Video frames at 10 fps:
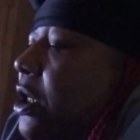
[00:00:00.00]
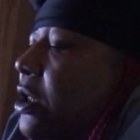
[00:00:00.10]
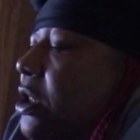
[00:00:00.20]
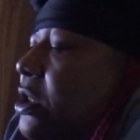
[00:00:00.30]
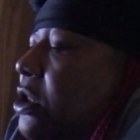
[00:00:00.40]

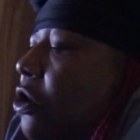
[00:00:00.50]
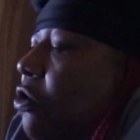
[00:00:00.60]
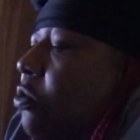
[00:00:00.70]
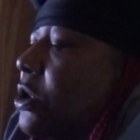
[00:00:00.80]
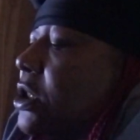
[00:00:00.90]
The snow
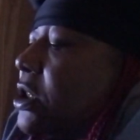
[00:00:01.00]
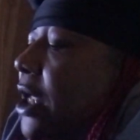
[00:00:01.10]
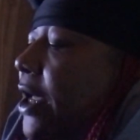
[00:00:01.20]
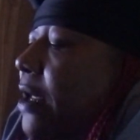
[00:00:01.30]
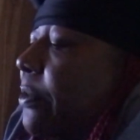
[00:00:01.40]
was
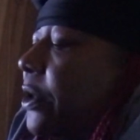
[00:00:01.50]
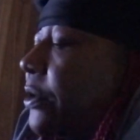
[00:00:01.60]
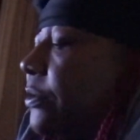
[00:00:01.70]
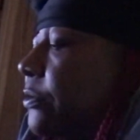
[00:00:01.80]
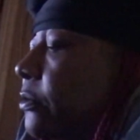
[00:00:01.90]
stabbing
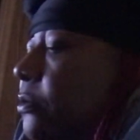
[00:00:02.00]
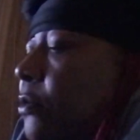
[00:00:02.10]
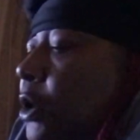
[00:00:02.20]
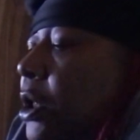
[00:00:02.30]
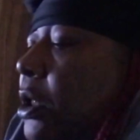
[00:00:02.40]

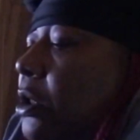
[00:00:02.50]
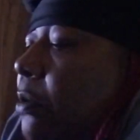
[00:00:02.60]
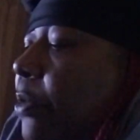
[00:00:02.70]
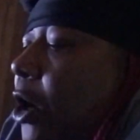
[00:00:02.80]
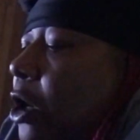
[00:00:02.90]
the
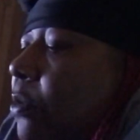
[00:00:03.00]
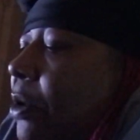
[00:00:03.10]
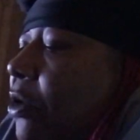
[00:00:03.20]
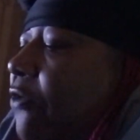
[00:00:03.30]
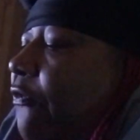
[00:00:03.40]
bottom
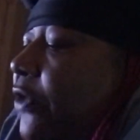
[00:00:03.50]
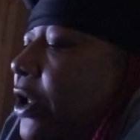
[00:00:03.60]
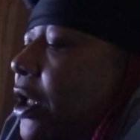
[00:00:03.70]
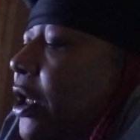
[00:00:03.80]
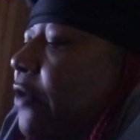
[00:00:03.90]
of her
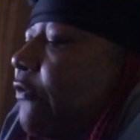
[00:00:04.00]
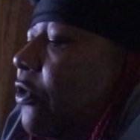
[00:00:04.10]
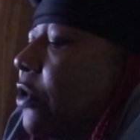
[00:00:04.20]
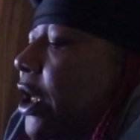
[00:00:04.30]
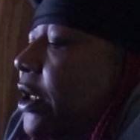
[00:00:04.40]
feet and it
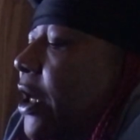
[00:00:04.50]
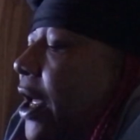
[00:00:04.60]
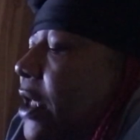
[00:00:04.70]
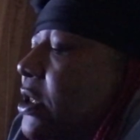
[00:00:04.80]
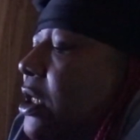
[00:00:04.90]
felt like
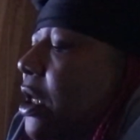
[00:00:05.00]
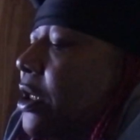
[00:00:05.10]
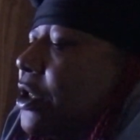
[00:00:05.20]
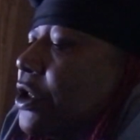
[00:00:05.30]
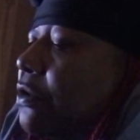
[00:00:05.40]
knives
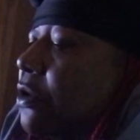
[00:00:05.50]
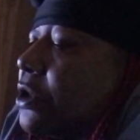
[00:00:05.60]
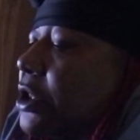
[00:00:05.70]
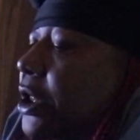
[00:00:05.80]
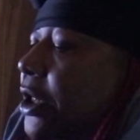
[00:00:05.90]
cutting into her
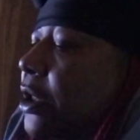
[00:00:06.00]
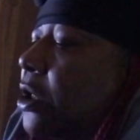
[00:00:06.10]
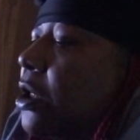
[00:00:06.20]
skin.